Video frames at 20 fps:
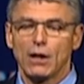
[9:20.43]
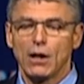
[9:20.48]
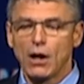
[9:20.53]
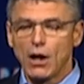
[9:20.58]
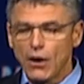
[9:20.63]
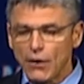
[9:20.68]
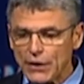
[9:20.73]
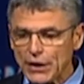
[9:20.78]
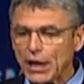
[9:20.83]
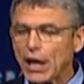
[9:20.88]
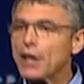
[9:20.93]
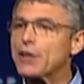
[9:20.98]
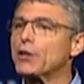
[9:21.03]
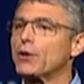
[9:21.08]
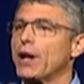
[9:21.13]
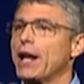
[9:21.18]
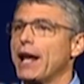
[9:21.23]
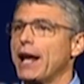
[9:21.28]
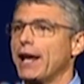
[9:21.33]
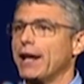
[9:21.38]
On the other
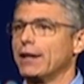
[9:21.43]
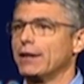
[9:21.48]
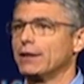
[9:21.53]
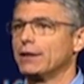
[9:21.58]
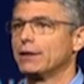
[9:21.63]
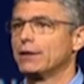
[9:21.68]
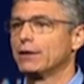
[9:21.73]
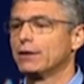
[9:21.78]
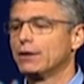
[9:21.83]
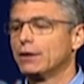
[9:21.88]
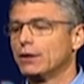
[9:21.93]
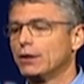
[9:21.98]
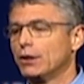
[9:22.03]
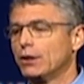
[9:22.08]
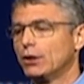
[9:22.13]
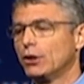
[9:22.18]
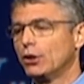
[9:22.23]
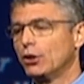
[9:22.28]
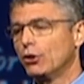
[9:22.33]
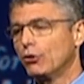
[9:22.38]
hand,
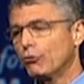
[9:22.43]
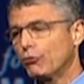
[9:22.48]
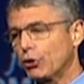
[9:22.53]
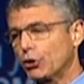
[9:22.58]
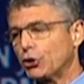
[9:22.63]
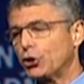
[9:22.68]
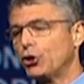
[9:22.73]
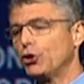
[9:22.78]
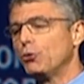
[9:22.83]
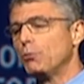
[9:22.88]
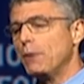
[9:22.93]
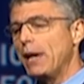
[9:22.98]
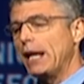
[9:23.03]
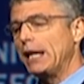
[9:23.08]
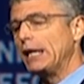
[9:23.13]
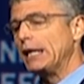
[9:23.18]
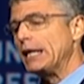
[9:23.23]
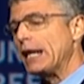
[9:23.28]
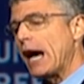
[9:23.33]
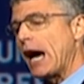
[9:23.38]
for too
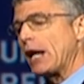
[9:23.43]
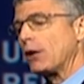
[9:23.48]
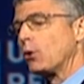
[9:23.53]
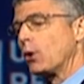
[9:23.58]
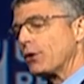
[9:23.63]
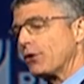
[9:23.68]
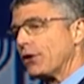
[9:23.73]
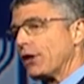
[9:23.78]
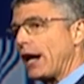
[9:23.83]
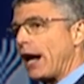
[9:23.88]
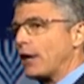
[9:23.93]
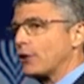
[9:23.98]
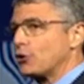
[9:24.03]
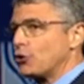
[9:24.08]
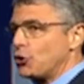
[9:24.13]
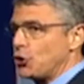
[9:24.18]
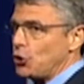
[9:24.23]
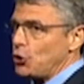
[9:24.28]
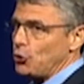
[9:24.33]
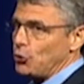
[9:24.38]
many non-Orthodox
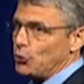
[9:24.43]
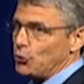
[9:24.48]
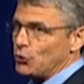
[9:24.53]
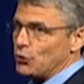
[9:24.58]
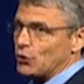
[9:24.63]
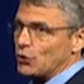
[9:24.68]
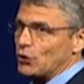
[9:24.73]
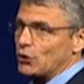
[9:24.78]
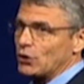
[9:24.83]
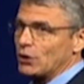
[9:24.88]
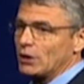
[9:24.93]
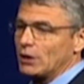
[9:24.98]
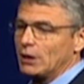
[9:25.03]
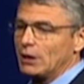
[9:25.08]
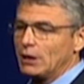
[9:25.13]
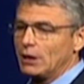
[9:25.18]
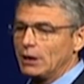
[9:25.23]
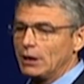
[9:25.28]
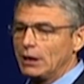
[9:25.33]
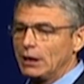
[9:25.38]
Jews,
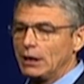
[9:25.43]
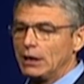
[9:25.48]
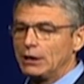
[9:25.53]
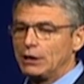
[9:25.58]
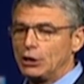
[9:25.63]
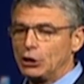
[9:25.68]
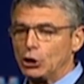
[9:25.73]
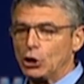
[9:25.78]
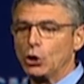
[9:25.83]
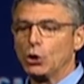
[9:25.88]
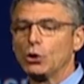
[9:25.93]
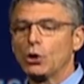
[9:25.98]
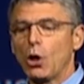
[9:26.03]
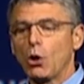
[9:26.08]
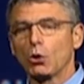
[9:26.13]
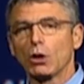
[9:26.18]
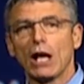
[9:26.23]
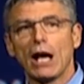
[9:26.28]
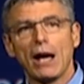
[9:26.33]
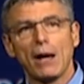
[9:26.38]
tikkun
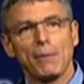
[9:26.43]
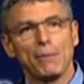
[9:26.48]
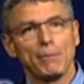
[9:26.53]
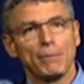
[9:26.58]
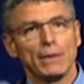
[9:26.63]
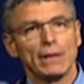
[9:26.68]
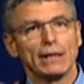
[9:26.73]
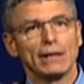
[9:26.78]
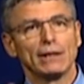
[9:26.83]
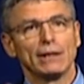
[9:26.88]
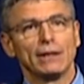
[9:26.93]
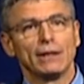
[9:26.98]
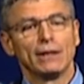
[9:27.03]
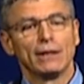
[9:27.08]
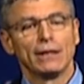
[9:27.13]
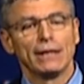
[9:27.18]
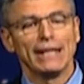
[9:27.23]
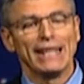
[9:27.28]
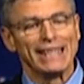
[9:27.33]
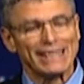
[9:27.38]
olam
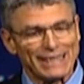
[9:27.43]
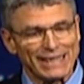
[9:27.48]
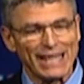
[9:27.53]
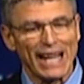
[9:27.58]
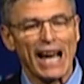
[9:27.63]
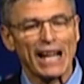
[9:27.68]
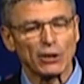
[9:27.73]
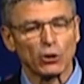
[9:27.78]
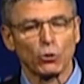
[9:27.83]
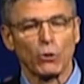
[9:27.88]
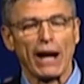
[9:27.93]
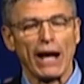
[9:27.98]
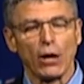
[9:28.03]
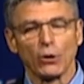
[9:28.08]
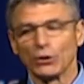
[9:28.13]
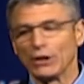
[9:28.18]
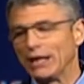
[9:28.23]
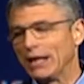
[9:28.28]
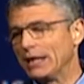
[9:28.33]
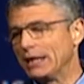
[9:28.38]
is not
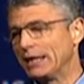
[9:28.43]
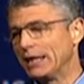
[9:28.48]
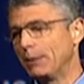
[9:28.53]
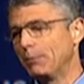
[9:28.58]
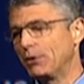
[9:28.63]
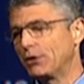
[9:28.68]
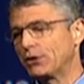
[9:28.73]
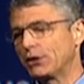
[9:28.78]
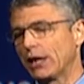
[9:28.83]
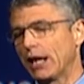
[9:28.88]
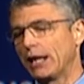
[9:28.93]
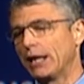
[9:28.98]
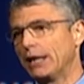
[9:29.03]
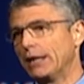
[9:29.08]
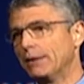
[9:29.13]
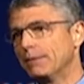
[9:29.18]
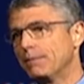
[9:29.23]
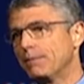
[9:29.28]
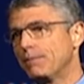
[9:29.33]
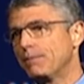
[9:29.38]
grounded in deep
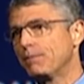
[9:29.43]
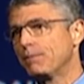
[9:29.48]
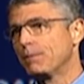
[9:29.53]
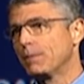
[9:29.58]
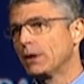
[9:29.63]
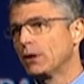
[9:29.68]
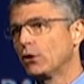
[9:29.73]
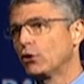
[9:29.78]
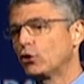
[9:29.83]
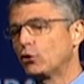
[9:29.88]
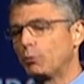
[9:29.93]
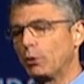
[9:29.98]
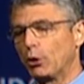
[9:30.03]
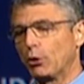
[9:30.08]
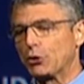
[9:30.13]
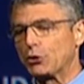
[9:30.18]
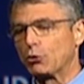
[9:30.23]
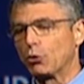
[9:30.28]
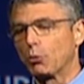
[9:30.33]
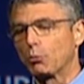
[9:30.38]
study,
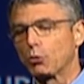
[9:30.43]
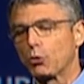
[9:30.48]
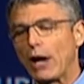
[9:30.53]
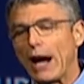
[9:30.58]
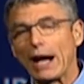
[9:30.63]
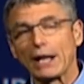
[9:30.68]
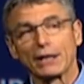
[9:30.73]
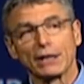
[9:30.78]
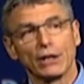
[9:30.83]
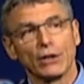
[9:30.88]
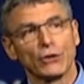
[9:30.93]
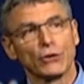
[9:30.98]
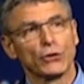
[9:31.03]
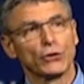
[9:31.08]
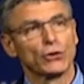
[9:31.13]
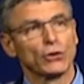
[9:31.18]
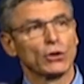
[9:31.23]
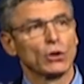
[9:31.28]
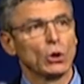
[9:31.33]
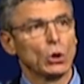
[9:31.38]
spiritual
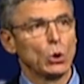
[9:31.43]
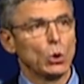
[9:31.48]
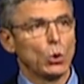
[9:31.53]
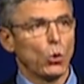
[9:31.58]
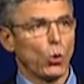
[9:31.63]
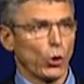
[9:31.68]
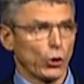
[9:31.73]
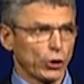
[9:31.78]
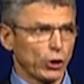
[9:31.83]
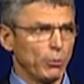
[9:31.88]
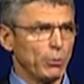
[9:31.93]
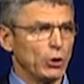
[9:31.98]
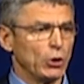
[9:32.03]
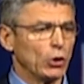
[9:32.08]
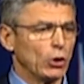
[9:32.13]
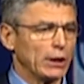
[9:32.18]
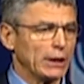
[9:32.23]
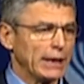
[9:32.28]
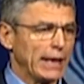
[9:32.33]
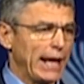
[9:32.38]
practice, or
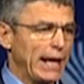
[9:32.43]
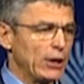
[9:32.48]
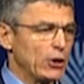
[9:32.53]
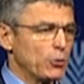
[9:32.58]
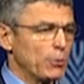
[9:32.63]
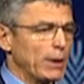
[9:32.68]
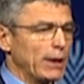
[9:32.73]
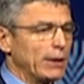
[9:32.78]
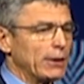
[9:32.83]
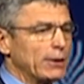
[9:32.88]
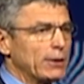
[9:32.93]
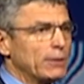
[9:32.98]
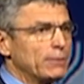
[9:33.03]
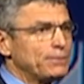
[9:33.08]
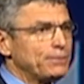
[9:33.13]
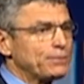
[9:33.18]
communal engagement.